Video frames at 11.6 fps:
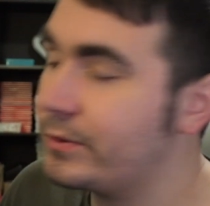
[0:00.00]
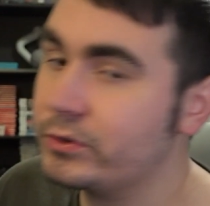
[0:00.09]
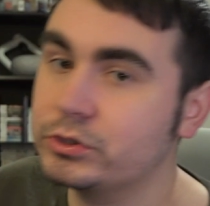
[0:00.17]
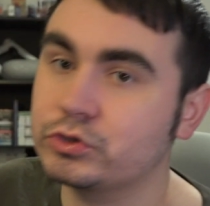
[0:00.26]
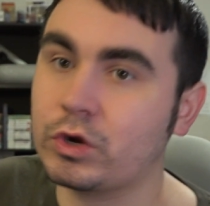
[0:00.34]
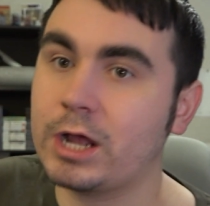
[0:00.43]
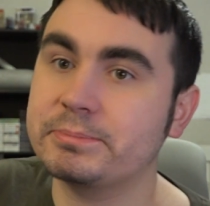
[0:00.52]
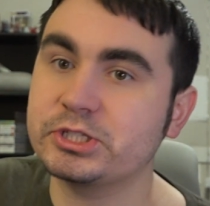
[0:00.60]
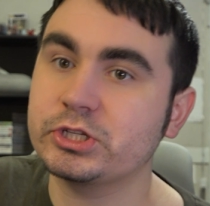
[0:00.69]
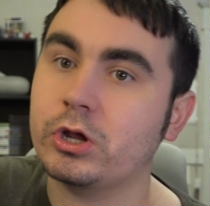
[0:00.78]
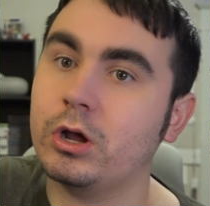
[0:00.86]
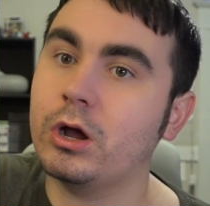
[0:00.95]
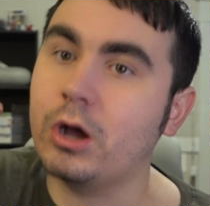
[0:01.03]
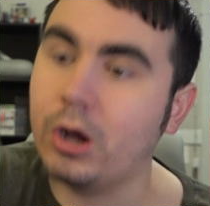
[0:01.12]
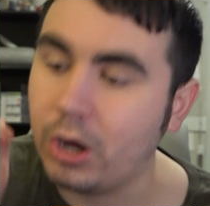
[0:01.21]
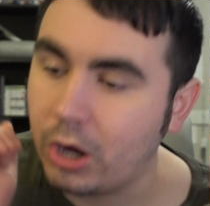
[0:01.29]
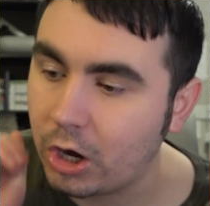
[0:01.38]
drops
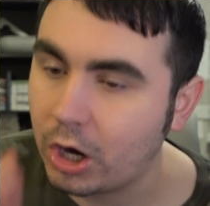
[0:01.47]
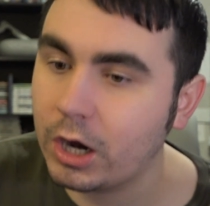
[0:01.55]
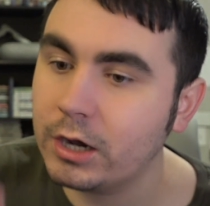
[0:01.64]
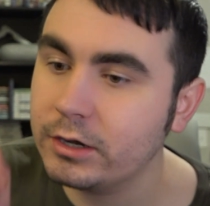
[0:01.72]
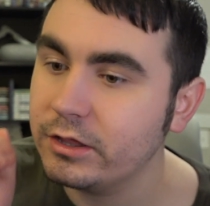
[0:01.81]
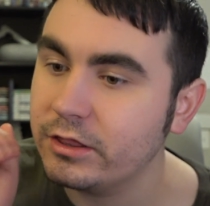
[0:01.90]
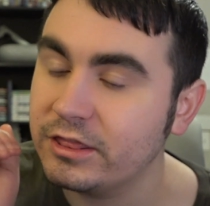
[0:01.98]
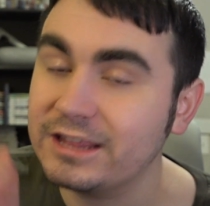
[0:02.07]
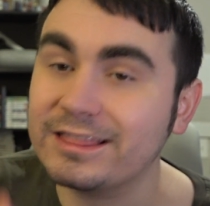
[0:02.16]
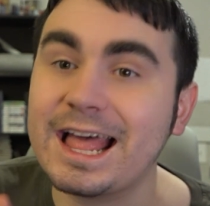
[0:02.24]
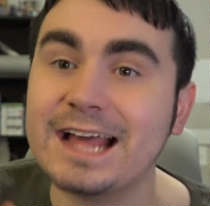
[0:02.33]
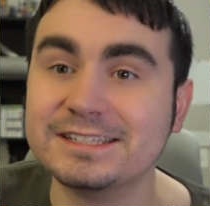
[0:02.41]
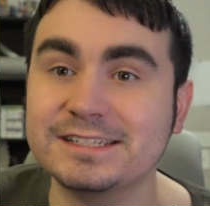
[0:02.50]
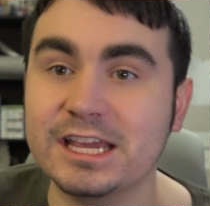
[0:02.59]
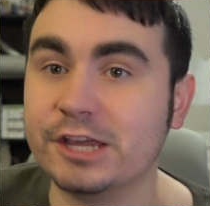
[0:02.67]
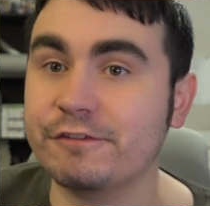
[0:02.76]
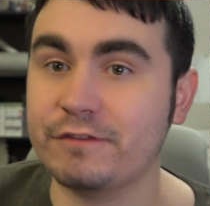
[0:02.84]
on the last
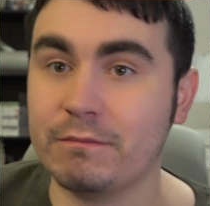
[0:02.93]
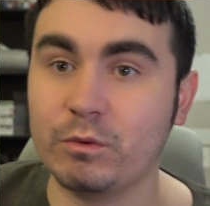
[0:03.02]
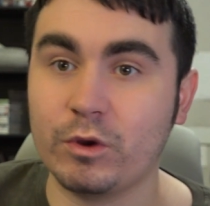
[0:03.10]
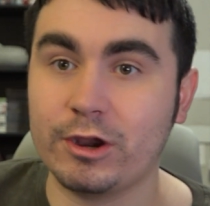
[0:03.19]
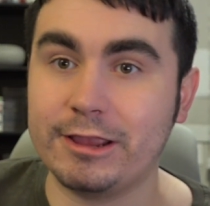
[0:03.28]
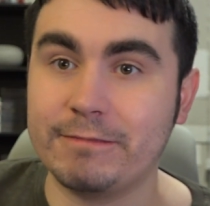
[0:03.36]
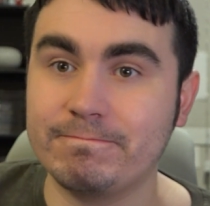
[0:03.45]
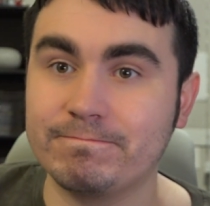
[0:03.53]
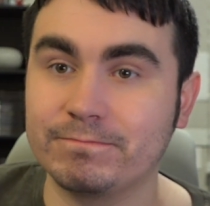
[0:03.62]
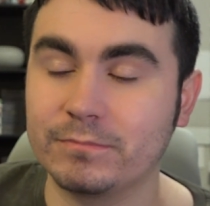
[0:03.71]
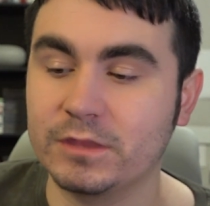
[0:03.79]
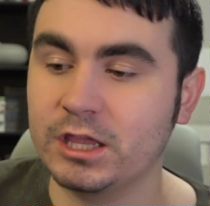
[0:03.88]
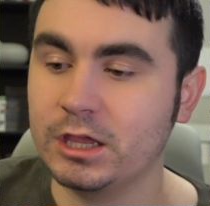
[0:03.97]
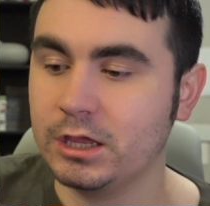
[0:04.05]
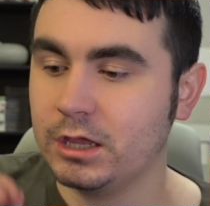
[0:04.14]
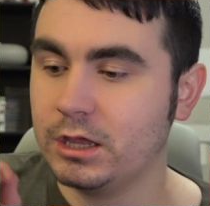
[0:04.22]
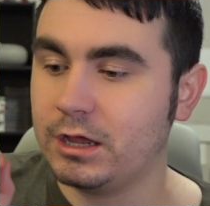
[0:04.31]
day of February.
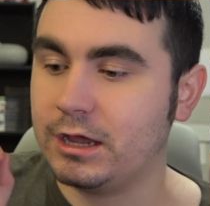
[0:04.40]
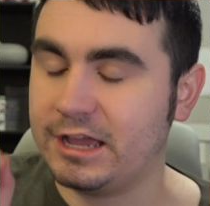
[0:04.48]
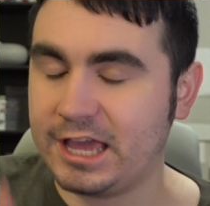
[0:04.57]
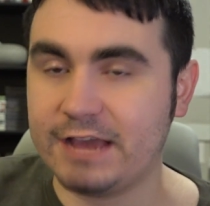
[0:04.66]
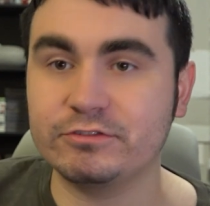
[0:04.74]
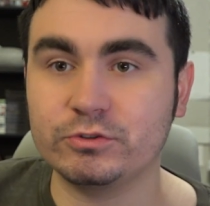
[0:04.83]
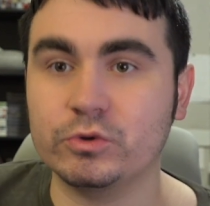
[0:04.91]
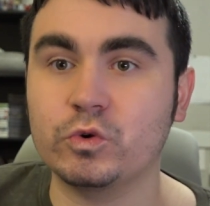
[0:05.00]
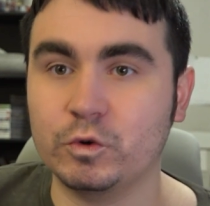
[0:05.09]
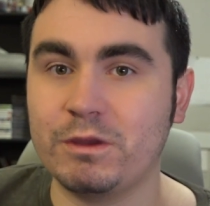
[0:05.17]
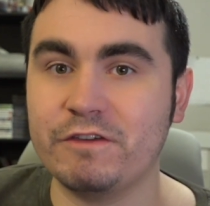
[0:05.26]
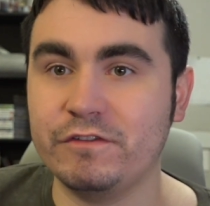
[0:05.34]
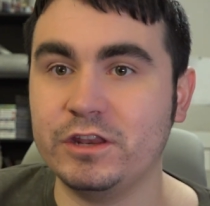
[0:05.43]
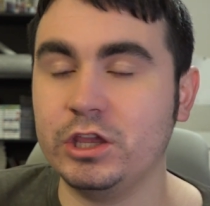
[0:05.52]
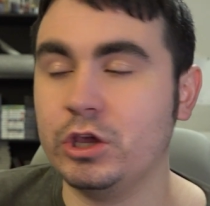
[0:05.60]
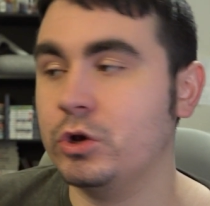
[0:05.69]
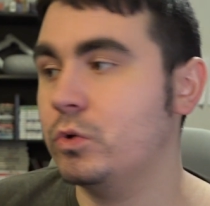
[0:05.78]
I have to record my
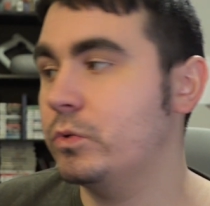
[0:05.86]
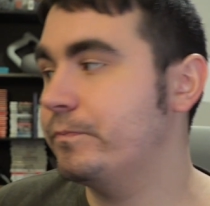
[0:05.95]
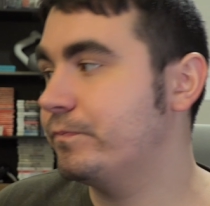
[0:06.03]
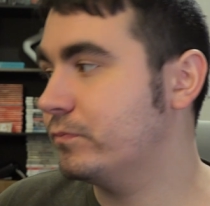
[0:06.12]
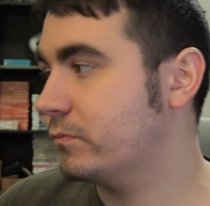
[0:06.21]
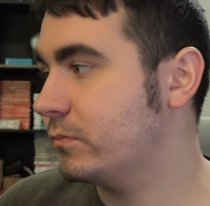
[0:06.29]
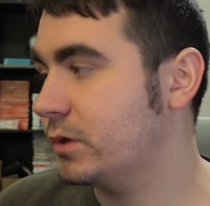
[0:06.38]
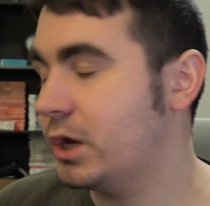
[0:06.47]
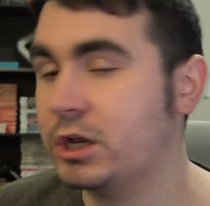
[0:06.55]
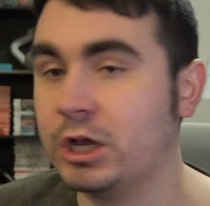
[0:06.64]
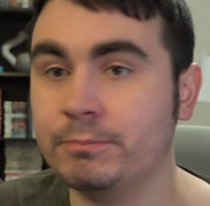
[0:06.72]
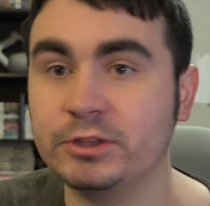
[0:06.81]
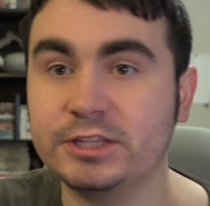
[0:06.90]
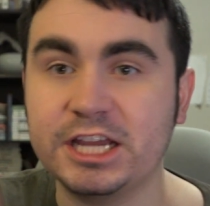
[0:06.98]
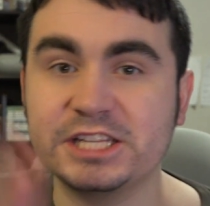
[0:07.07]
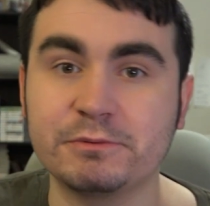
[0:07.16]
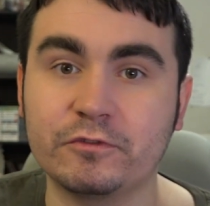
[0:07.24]
video a couple
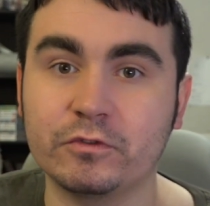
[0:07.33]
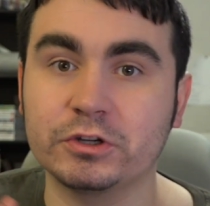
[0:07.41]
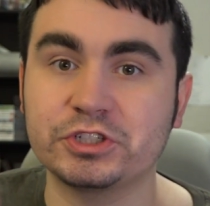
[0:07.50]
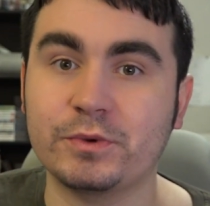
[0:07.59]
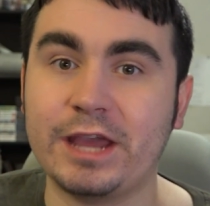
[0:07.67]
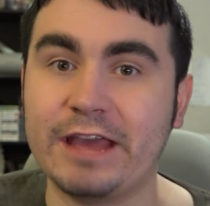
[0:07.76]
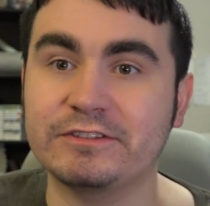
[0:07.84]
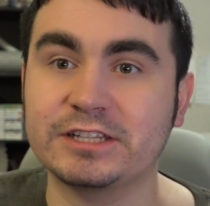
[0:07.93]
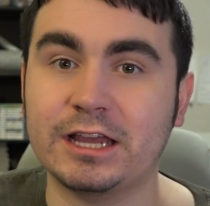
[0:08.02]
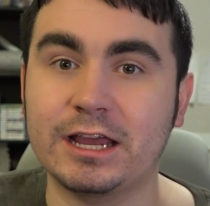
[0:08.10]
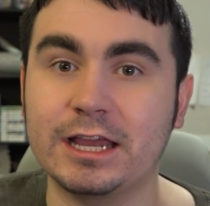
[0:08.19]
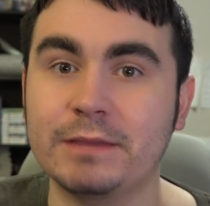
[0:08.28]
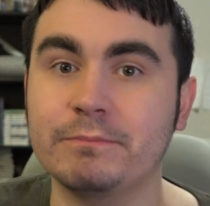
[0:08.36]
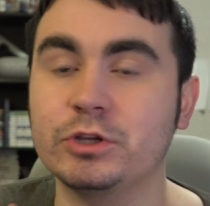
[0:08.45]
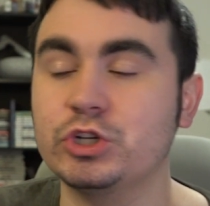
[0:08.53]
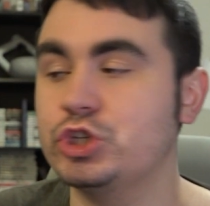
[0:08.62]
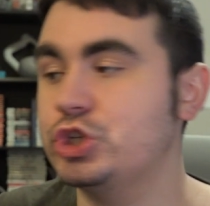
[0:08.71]
days before, so I have time
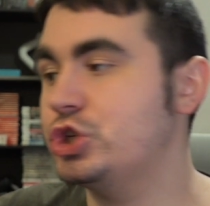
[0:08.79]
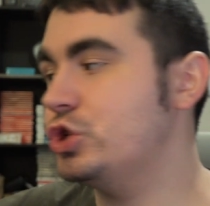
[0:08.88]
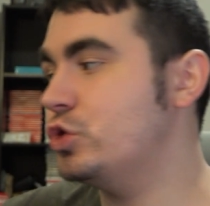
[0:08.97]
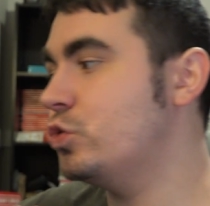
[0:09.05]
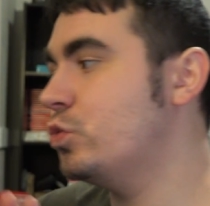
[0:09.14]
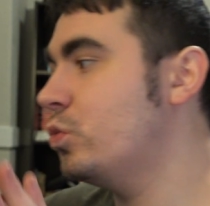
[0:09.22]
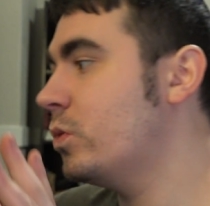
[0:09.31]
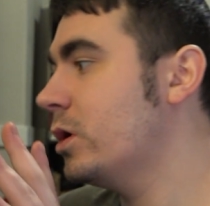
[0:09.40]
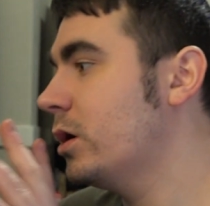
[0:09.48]
to